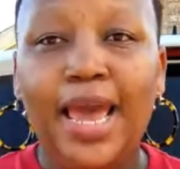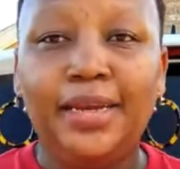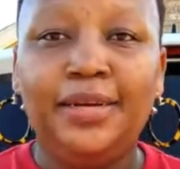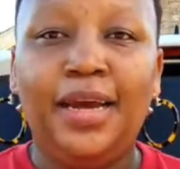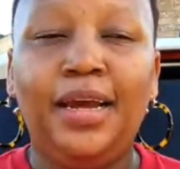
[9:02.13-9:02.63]

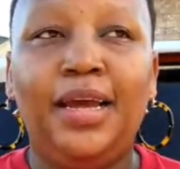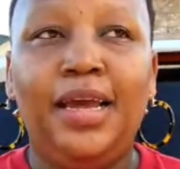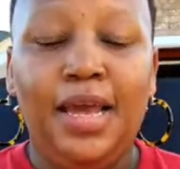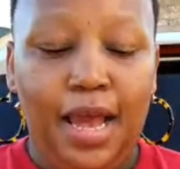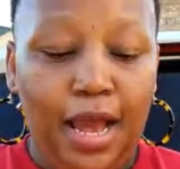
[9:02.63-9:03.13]
And
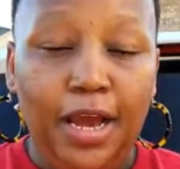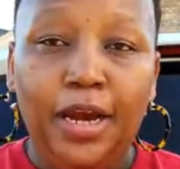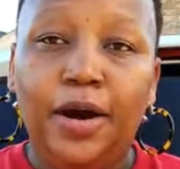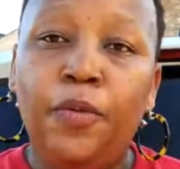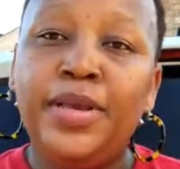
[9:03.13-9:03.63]

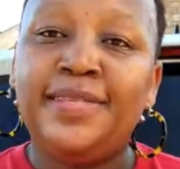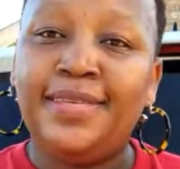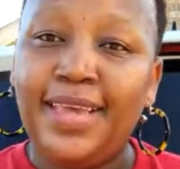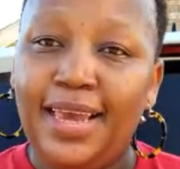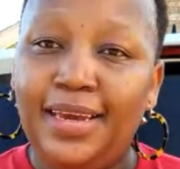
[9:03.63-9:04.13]
we
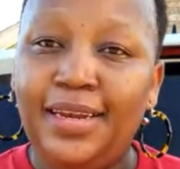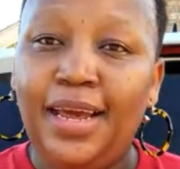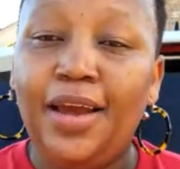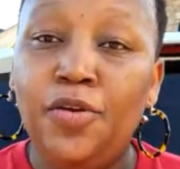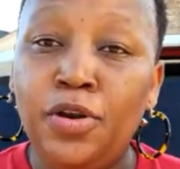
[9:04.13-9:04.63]

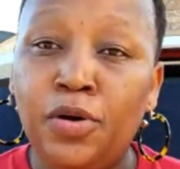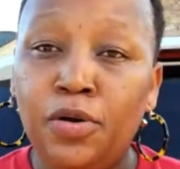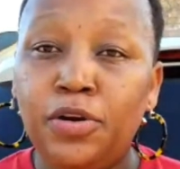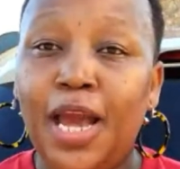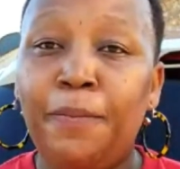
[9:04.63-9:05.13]
said you
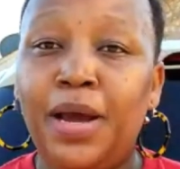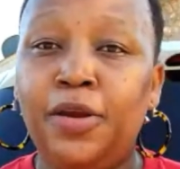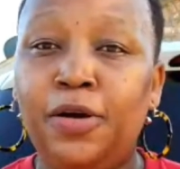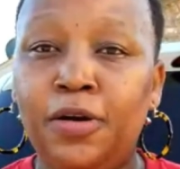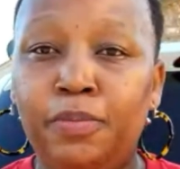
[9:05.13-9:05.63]
include your
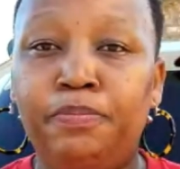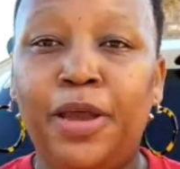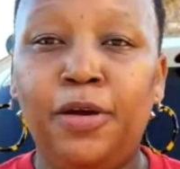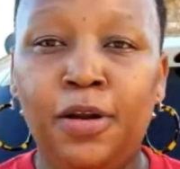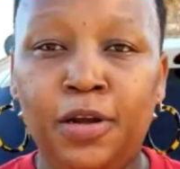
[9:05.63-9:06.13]

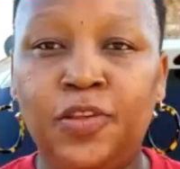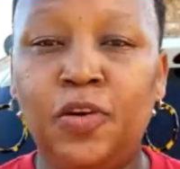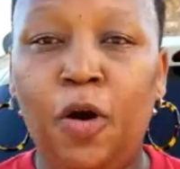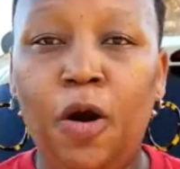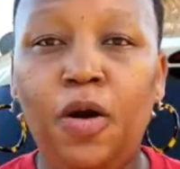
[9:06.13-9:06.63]

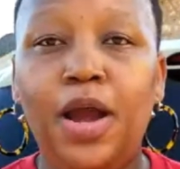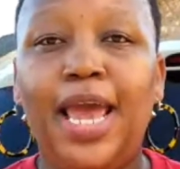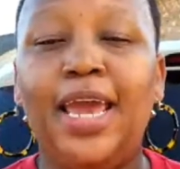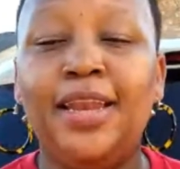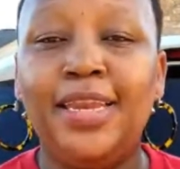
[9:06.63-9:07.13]
biological
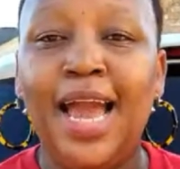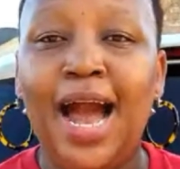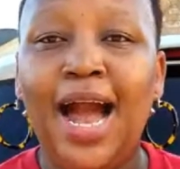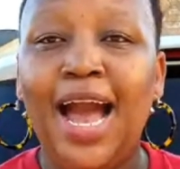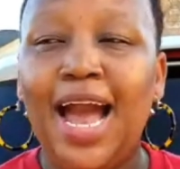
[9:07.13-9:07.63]
and
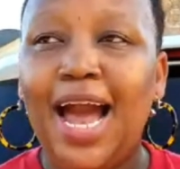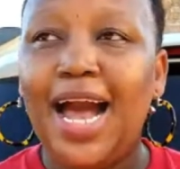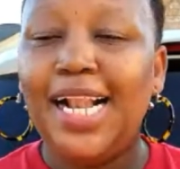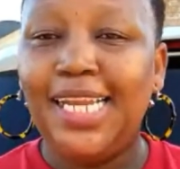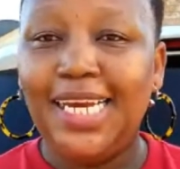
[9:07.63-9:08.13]
your
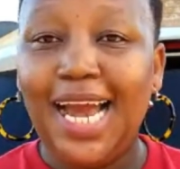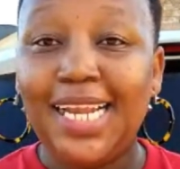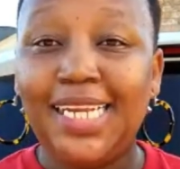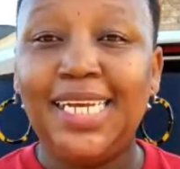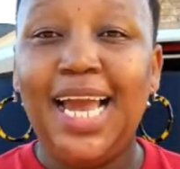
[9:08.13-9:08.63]

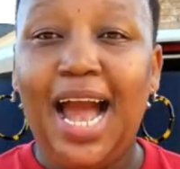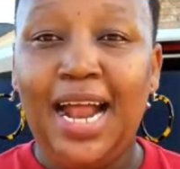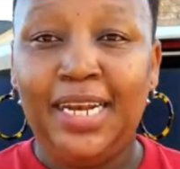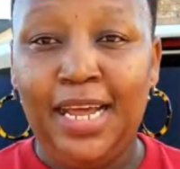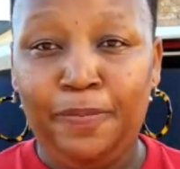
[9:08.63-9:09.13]
legally
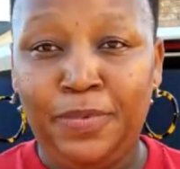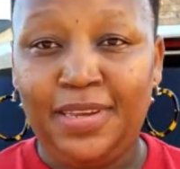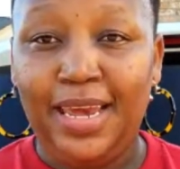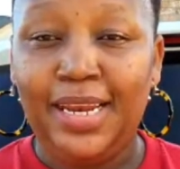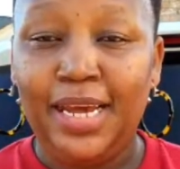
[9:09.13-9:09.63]

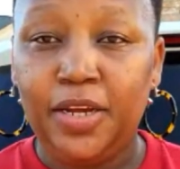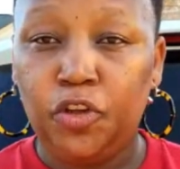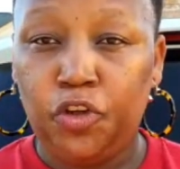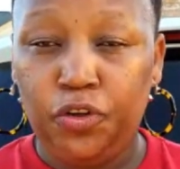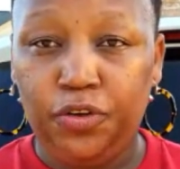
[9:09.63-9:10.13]
adopted
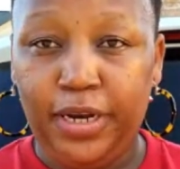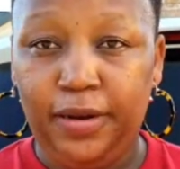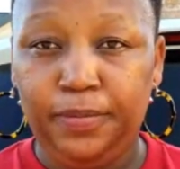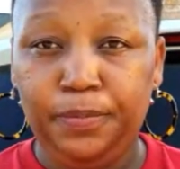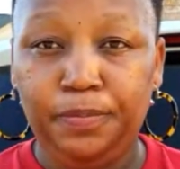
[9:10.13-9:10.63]

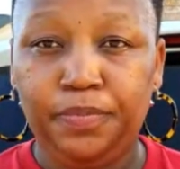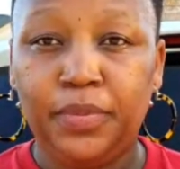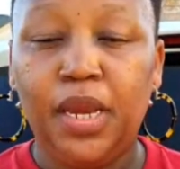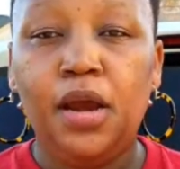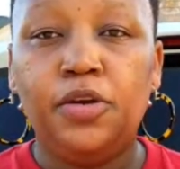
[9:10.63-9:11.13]
children.
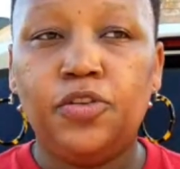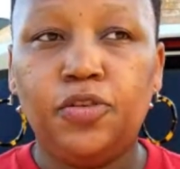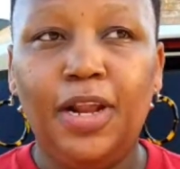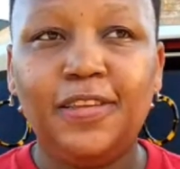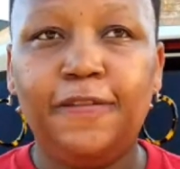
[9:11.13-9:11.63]

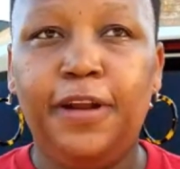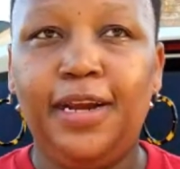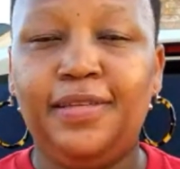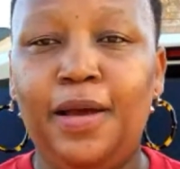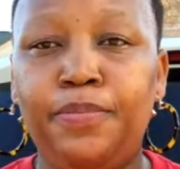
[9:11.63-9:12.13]
So let's say, for
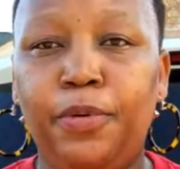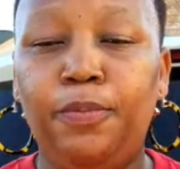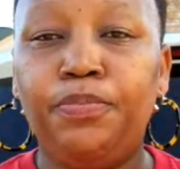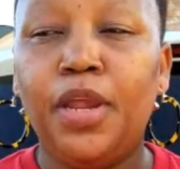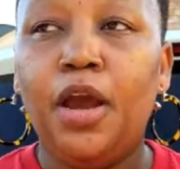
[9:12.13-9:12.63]

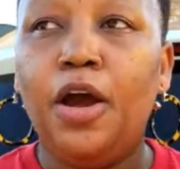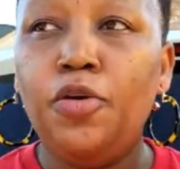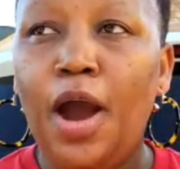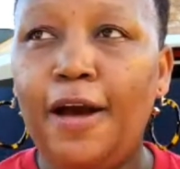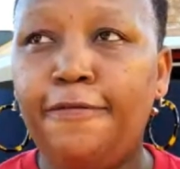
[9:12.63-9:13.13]
example,
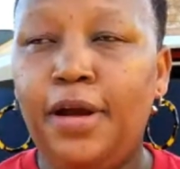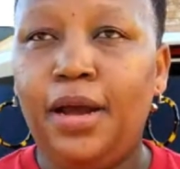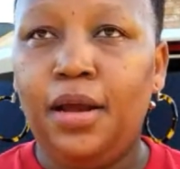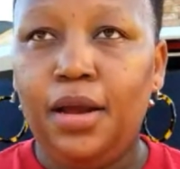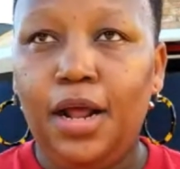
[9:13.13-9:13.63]
you are
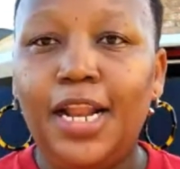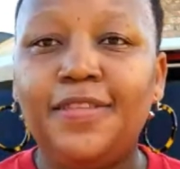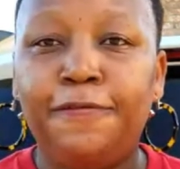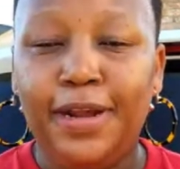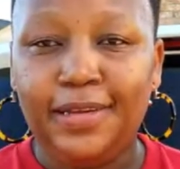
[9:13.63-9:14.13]
the